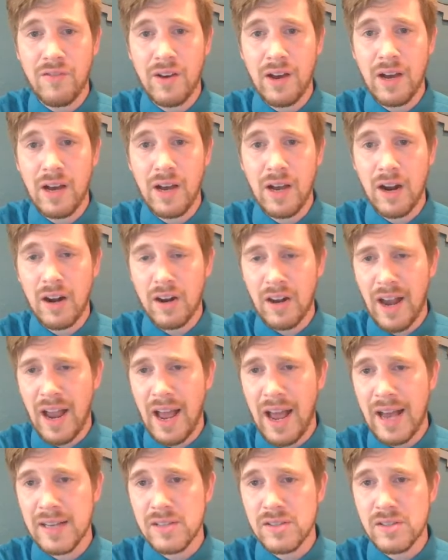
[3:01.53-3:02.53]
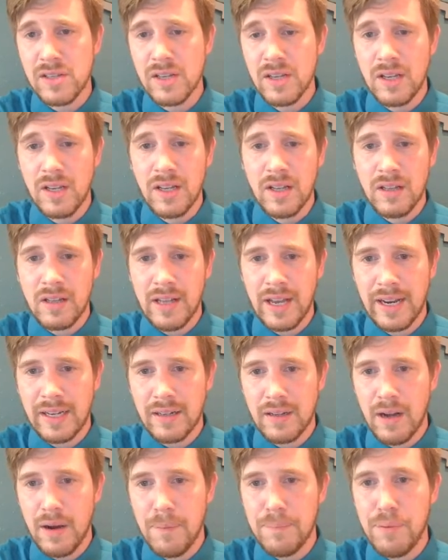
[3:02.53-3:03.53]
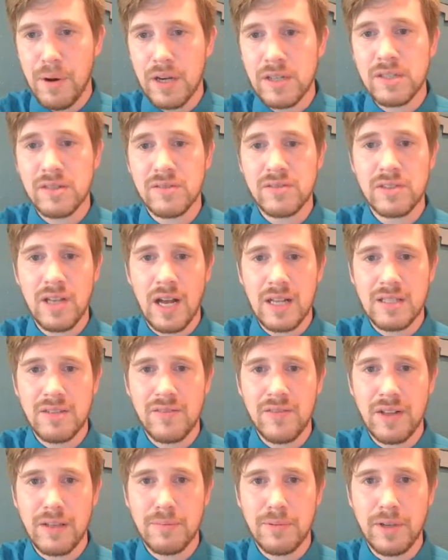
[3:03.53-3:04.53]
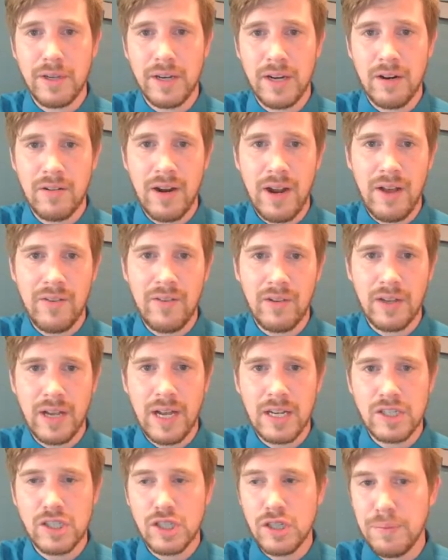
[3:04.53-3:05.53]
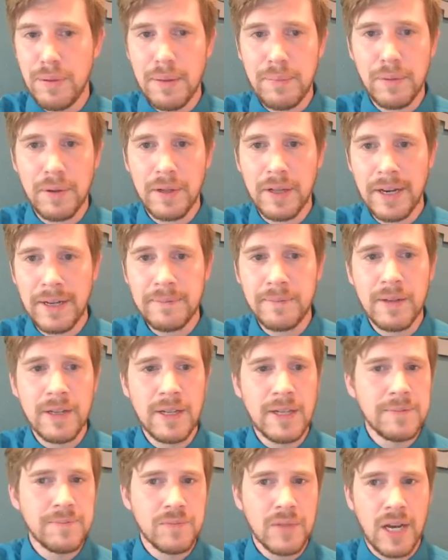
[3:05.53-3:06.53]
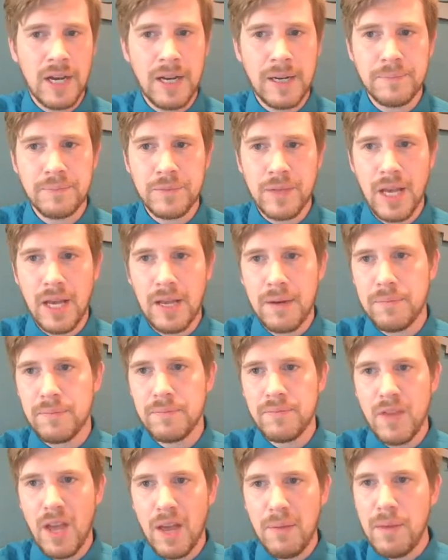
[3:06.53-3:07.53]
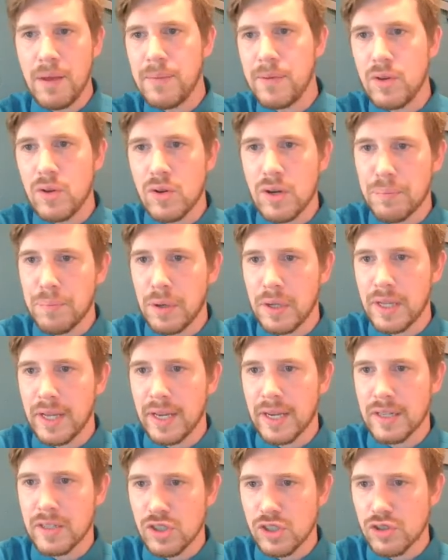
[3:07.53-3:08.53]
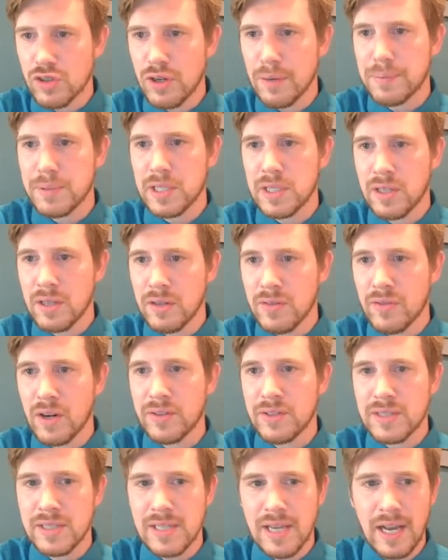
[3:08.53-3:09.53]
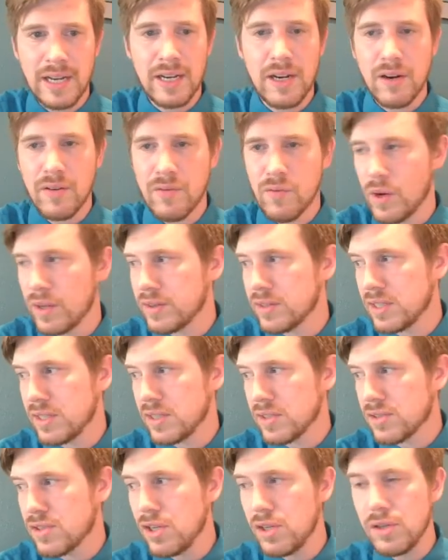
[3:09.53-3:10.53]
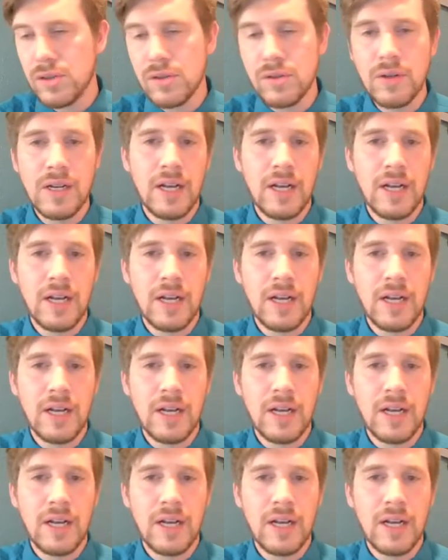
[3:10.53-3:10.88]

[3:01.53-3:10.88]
or has like a bunch of slots available here, right? I've only got 2 people in it. And maybe you could put like a description over on the side here of what these do.